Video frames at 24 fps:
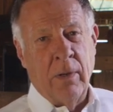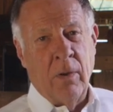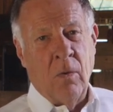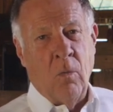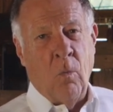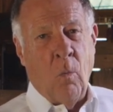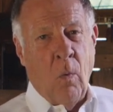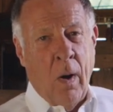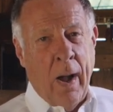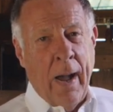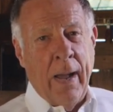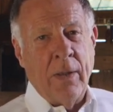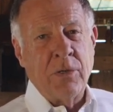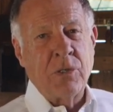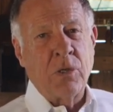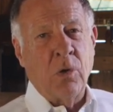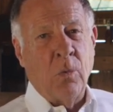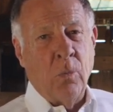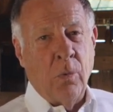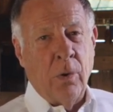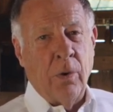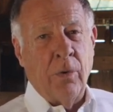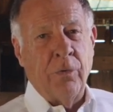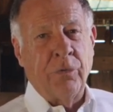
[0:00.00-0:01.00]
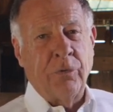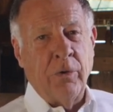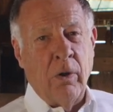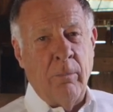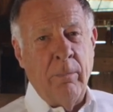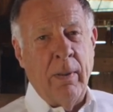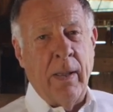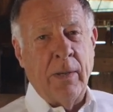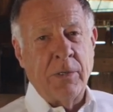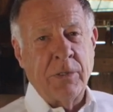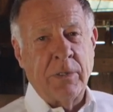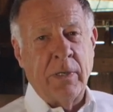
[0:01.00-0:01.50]
Why is the world so
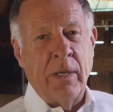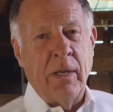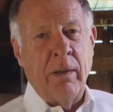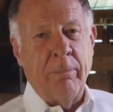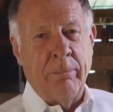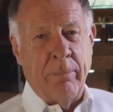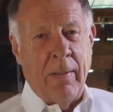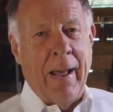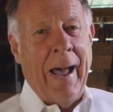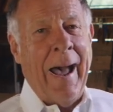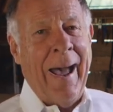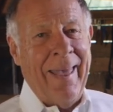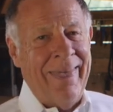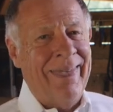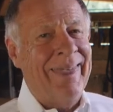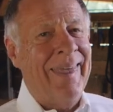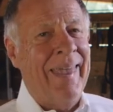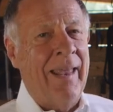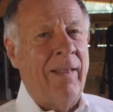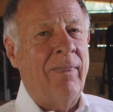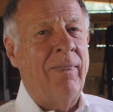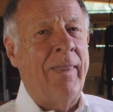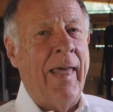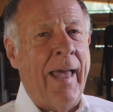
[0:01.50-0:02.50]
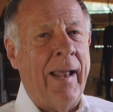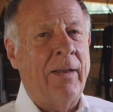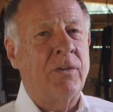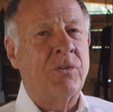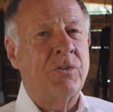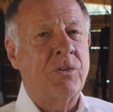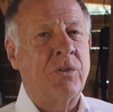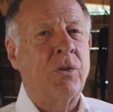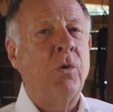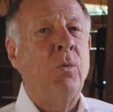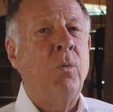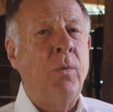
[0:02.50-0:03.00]
messed up? I think
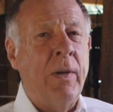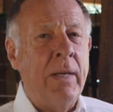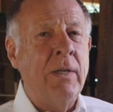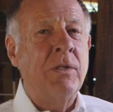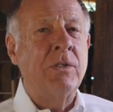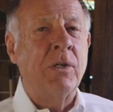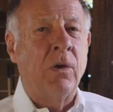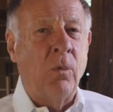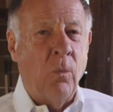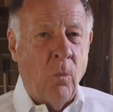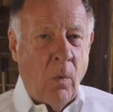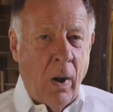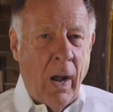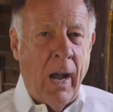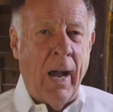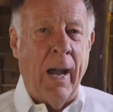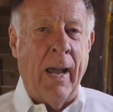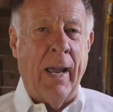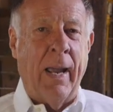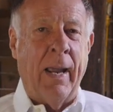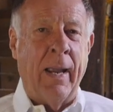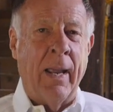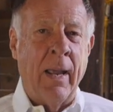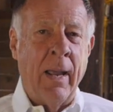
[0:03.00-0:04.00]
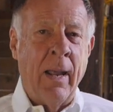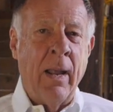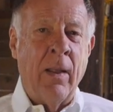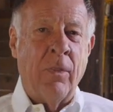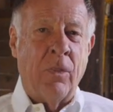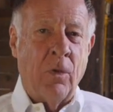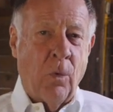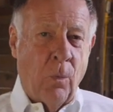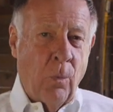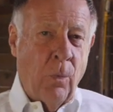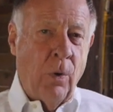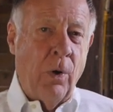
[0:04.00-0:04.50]
that's the reason why
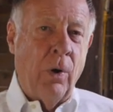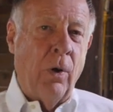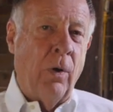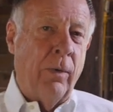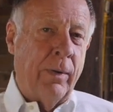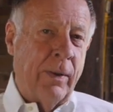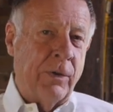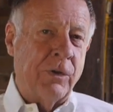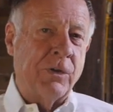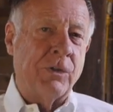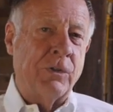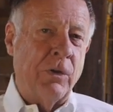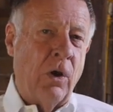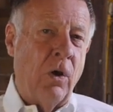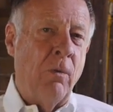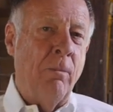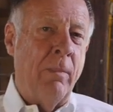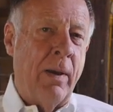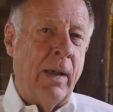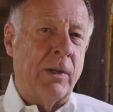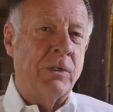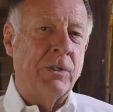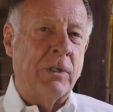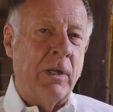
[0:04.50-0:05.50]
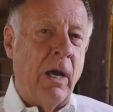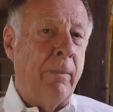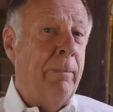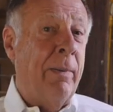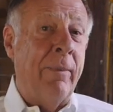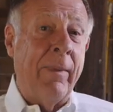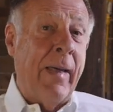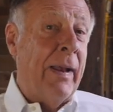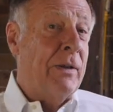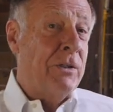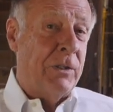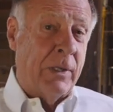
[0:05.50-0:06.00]
the world is so messed up.
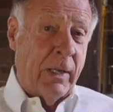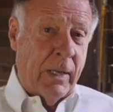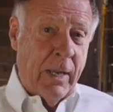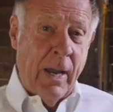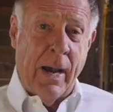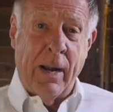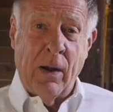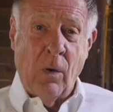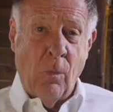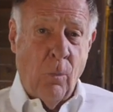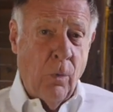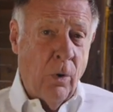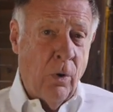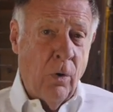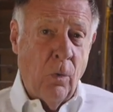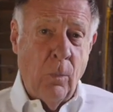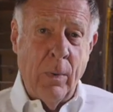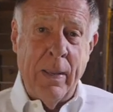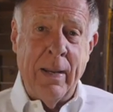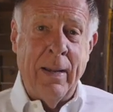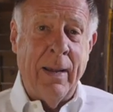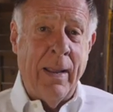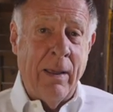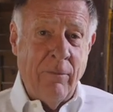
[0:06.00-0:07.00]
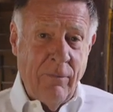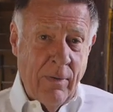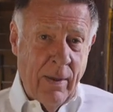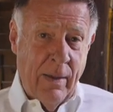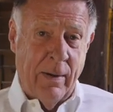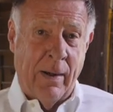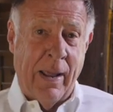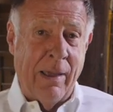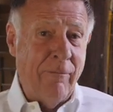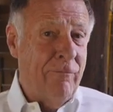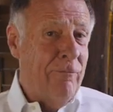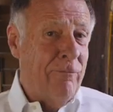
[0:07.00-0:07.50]
And that's the kind of world we live
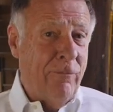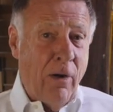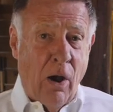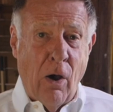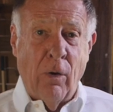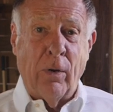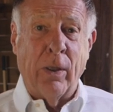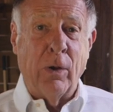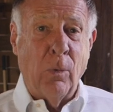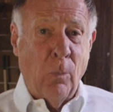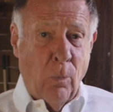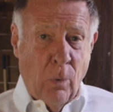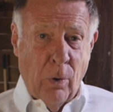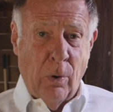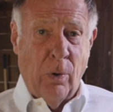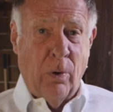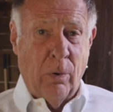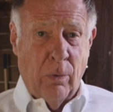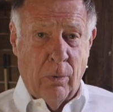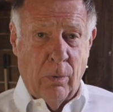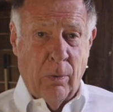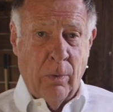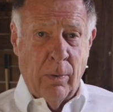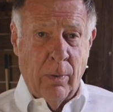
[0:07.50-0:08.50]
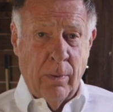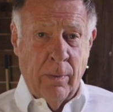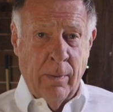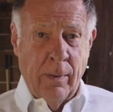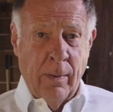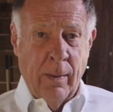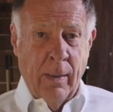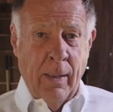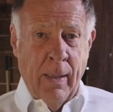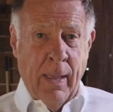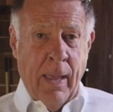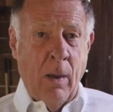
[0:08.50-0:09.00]
in, a fallen world.
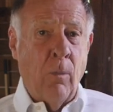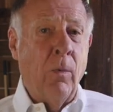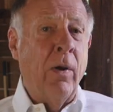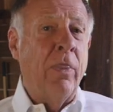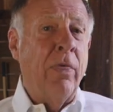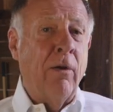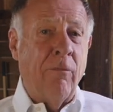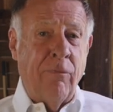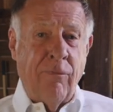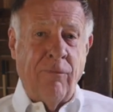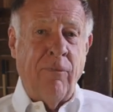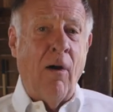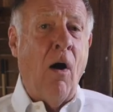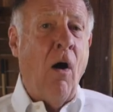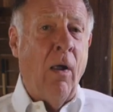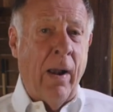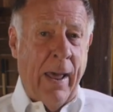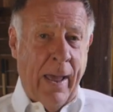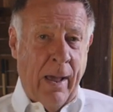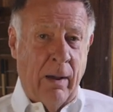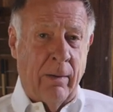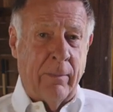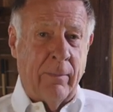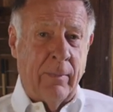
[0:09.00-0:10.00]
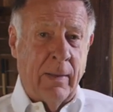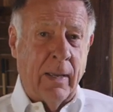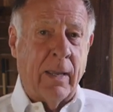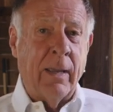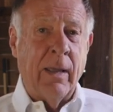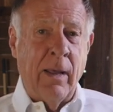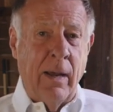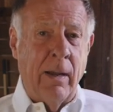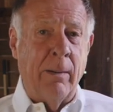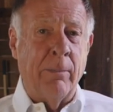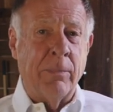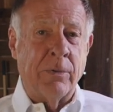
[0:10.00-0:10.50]
And with the fallout that
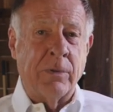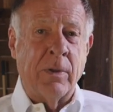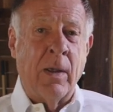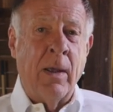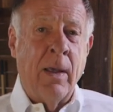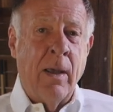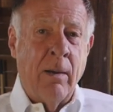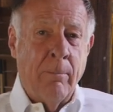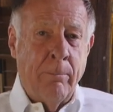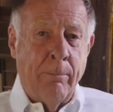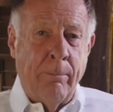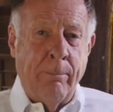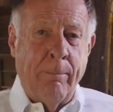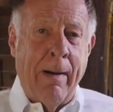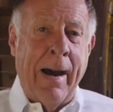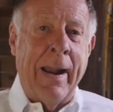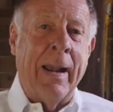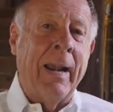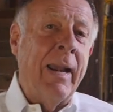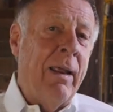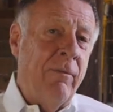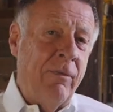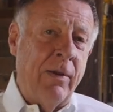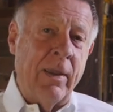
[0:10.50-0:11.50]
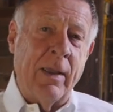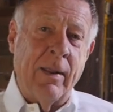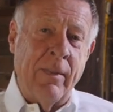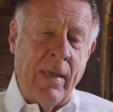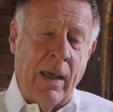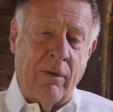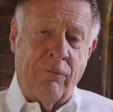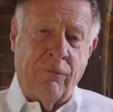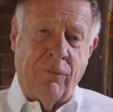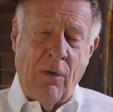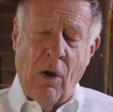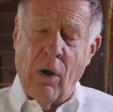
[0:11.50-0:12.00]
comes by living in
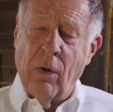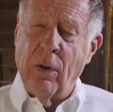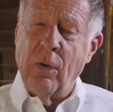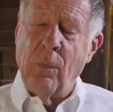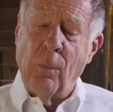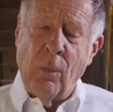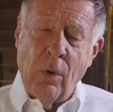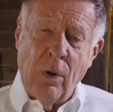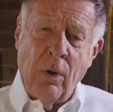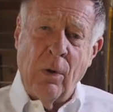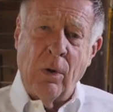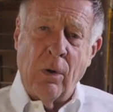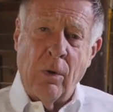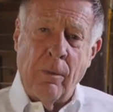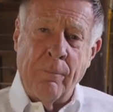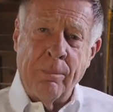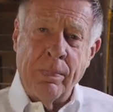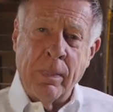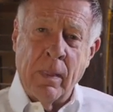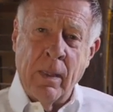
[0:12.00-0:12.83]
that fallen world.